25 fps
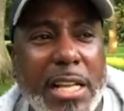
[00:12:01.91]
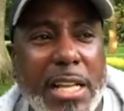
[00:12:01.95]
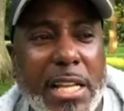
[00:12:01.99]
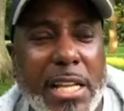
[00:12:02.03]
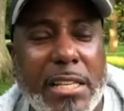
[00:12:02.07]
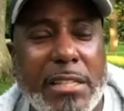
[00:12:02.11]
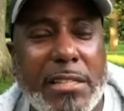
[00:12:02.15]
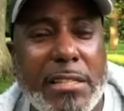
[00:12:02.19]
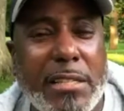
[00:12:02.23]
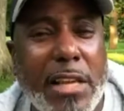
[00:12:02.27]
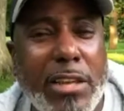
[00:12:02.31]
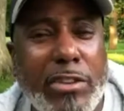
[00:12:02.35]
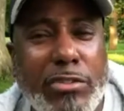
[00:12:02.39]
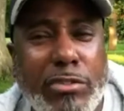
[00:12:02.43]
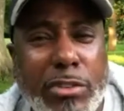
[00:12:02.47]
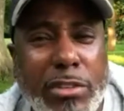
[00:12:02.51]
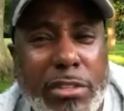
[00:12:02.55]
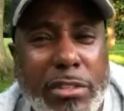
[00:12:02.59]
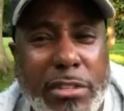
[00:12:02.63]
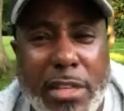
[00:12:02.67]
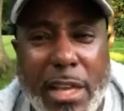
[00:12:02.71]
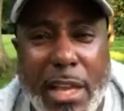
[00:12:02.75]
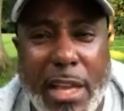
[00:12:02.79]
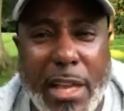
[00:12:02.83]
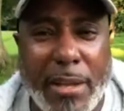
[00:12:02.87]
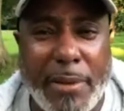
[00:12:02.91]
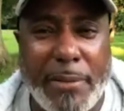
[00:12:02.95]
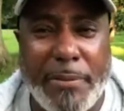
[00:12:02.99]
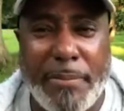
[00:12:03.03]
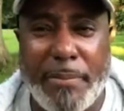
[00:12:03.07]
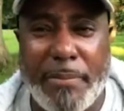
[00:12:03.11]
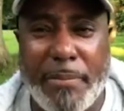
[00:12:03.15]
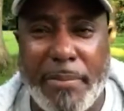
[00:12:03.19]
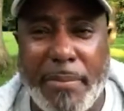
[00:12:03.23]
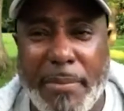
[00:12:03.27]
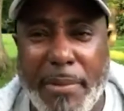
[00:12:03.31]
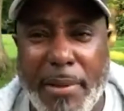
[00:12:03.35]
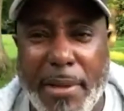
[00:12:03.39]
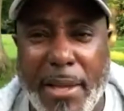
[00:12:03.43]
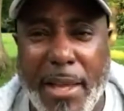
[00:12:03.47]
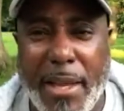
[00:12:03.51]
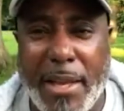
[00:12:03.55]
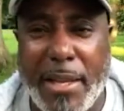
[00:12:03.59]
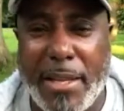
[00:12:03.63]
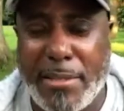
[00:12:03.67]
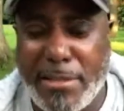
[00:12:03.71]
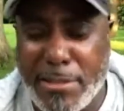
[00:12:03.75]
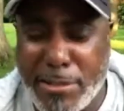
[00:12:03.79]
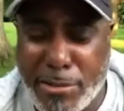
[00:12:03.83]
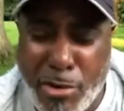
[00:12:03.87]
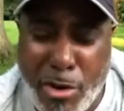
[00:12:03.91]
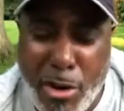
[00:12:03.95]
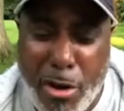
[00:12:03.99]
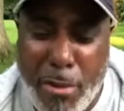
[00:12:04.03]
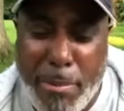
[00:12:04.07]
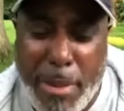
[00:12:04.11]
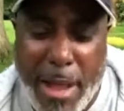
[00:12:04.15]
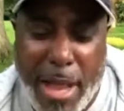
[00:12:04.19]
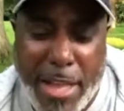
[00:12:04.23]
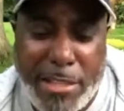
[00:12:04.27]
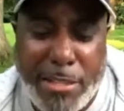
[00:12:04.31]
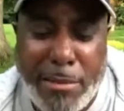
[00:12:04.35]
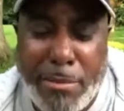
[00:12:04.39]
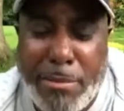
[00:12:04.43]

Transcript: it's interesting, this is going back